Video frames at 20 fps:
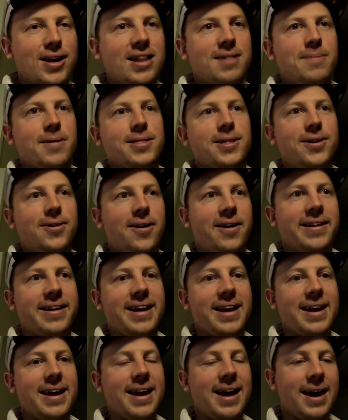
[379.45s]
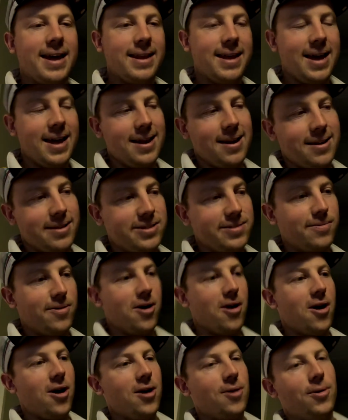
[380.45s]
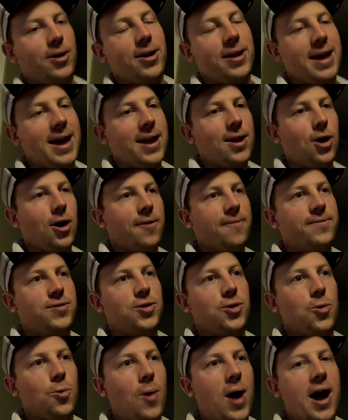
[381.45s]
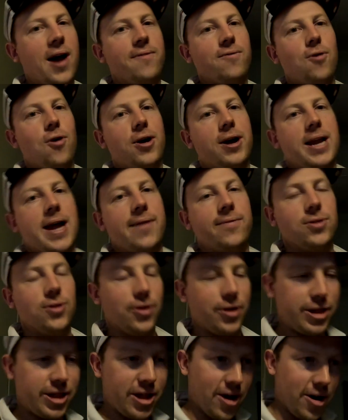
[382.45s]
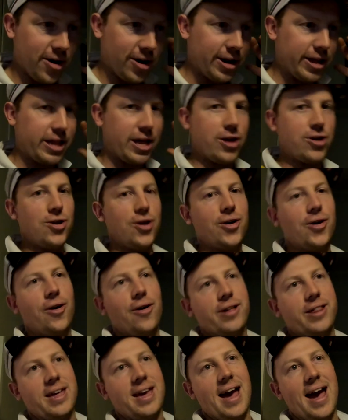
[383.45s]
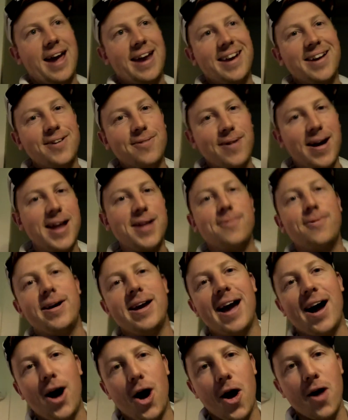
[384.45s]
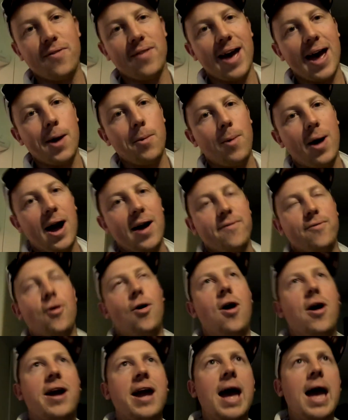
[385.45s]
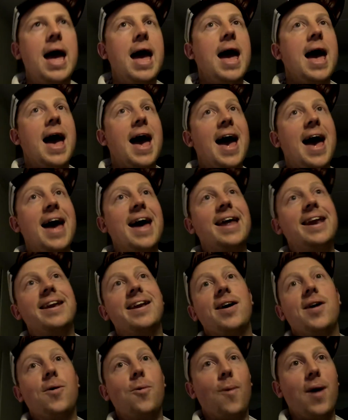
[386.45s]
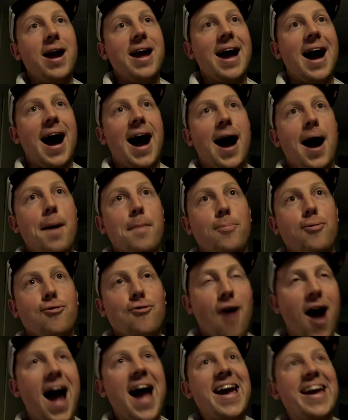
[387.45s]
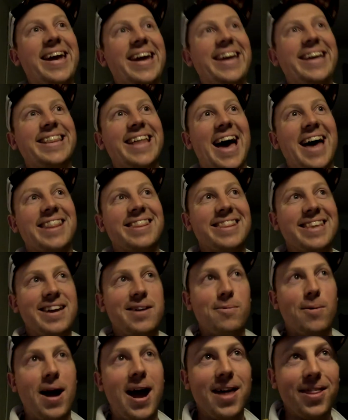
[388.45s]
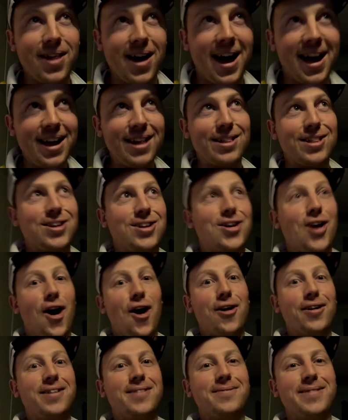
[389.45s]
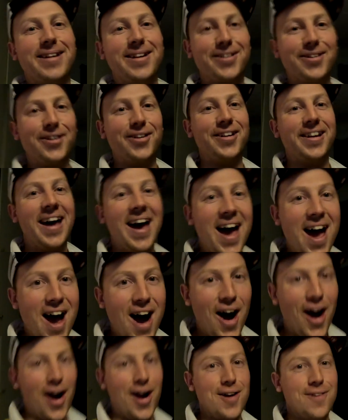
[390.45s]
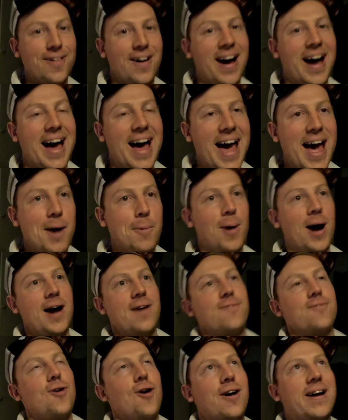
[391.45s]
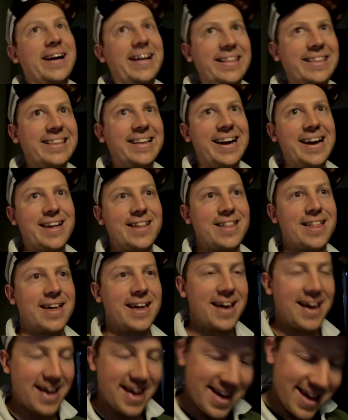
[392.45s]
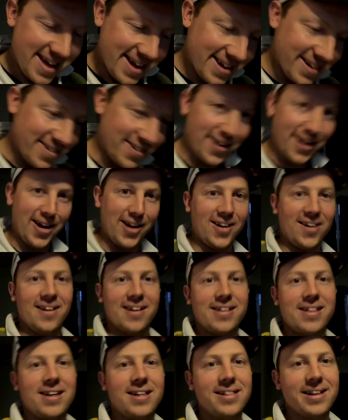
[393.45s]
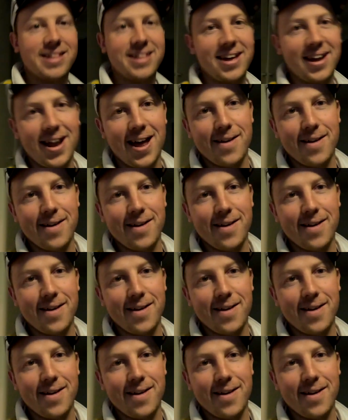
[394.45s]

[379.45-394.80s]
going to spend the night here, and then tomorrow we're going to head off to Wave Rock and have a look. So I'm going to see you guys again when we are over at Wave Rock, and we are praying that the weather is going to be good over at Wave Rock at least. Right, guys, let's get